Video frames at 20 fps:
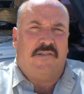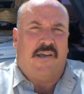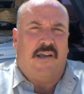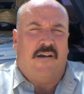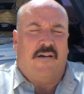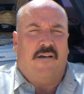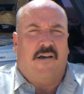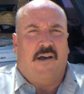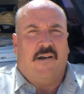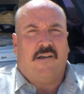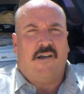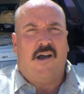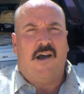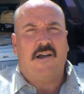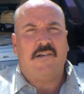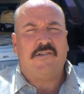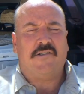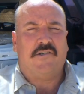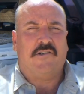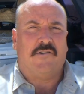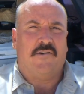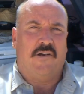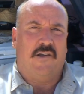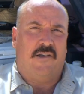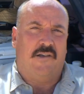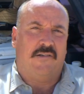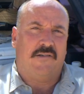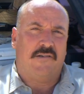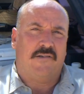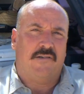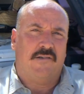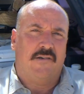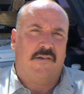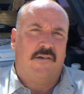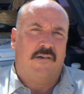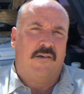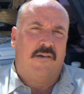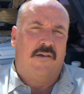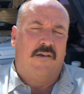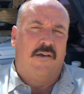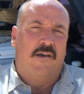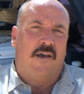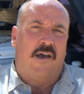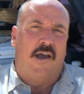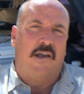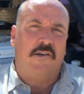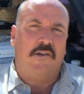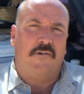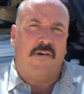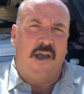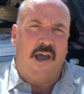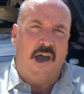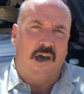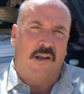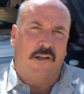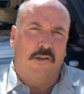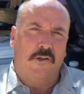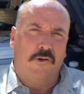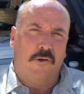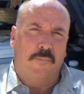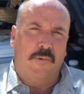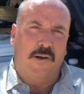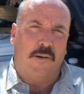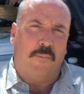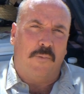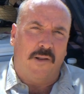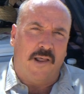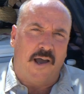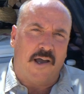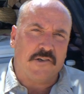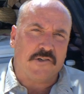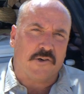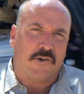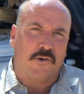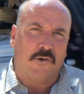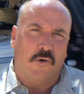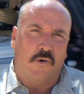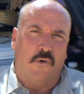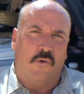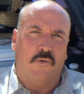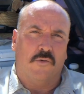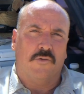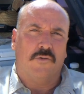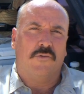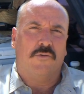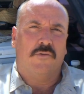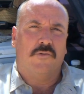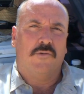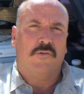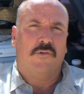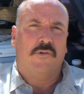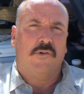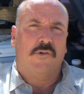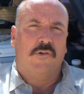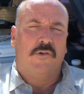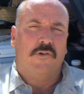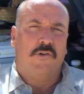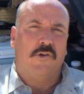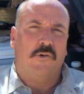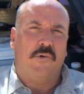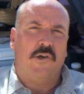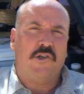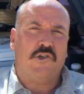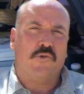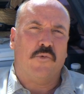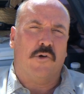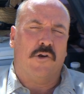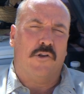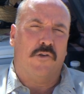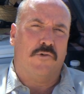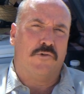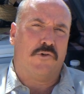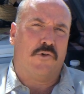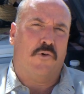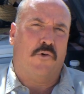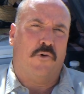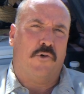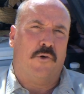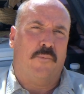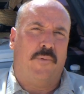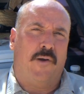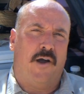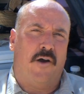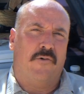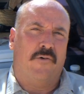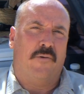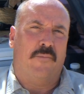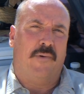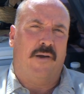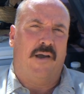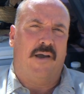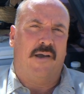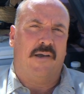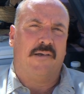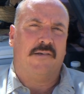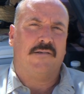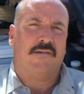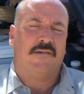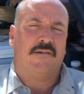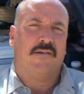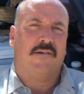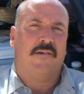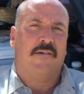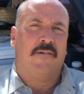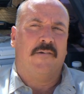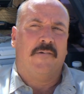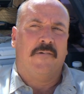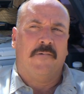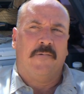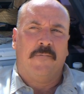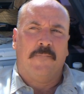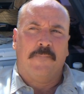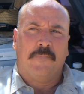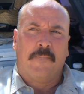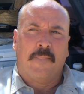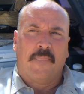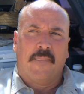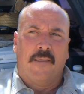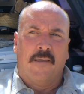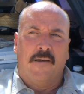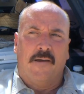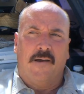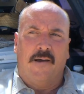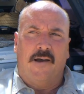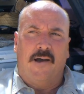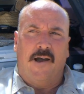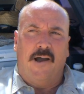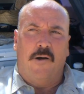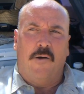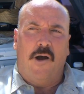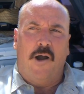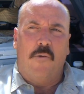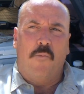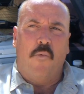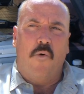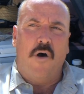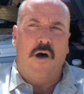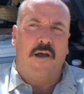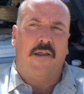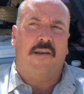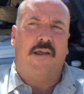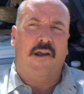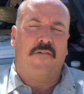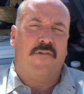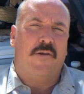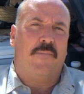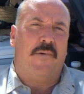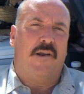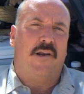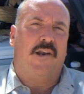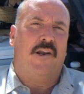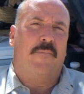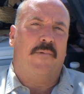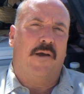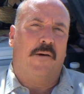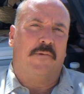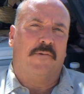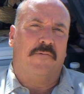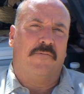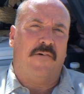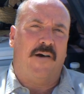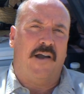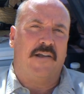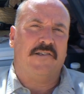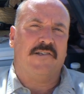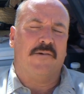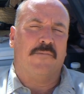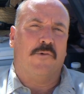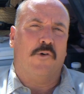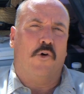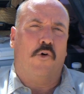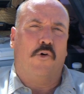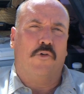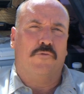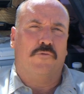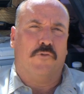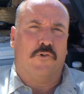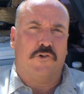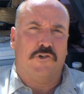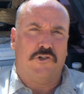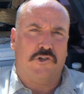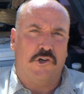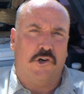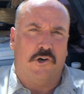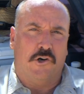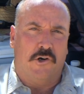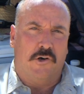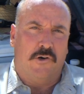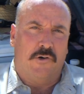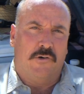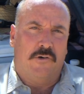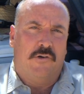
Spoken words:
they are not concentrates, I do add a little bit of placer gold to each one of those 1/4 pounder bags. I want everybody to be able to find some gold for sure.